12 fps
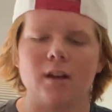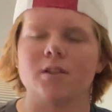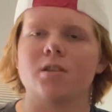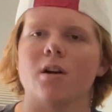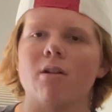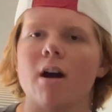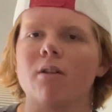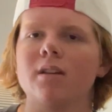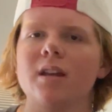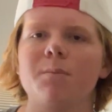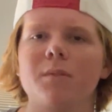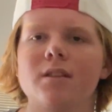So I'll
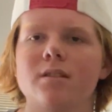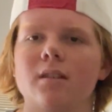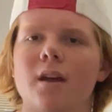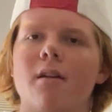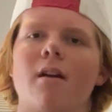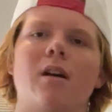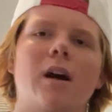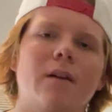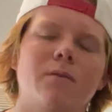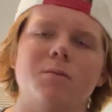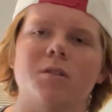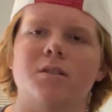keep these in there. I'll have
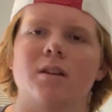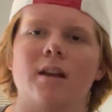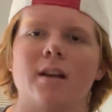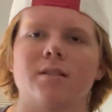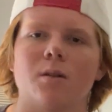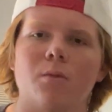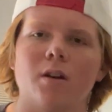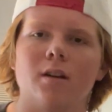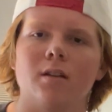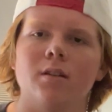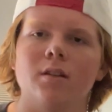them just in case I want to